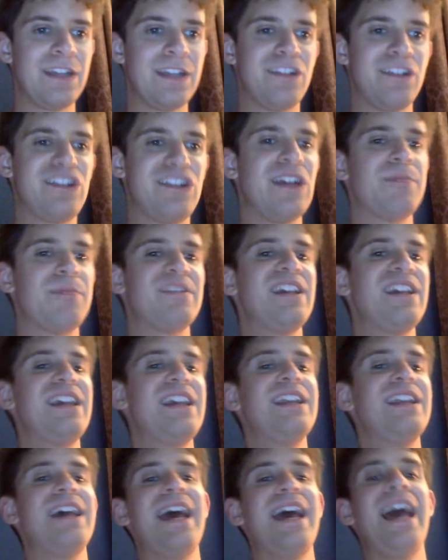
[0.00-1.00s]
She ended up
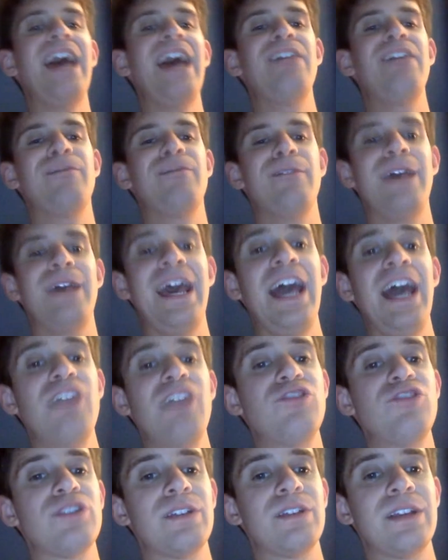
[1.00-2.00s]
saying, as for
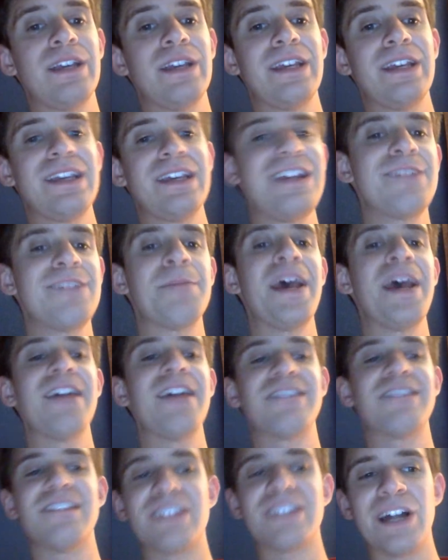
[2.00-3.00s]
Edge, he's
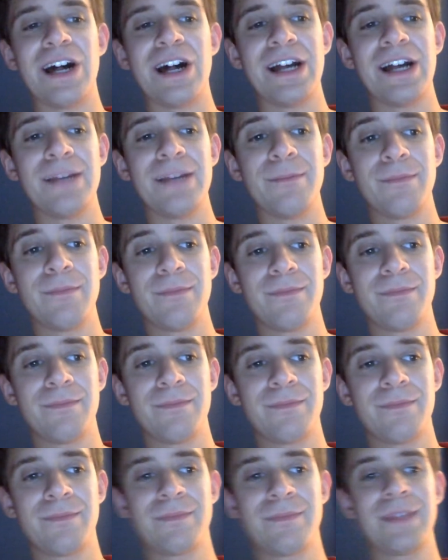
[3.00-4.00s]
past his time,
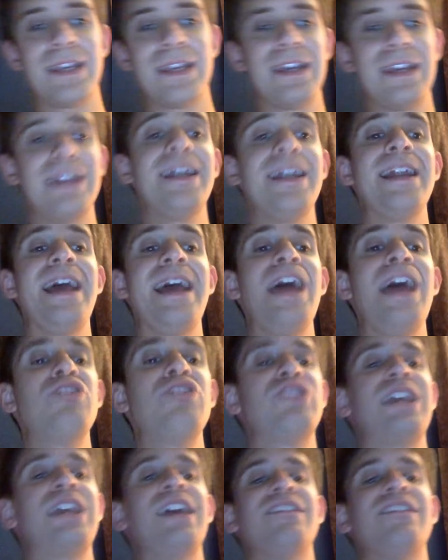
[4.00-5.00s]
and that
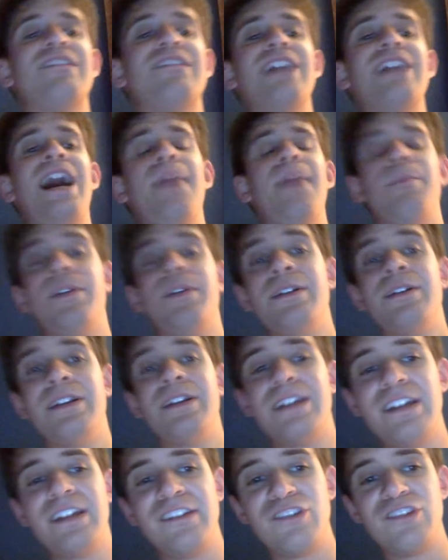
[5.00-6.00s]
Edge can't stop
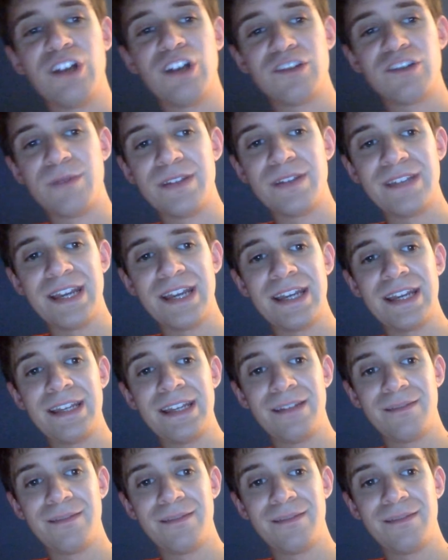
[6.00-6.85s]
his Judgment Day.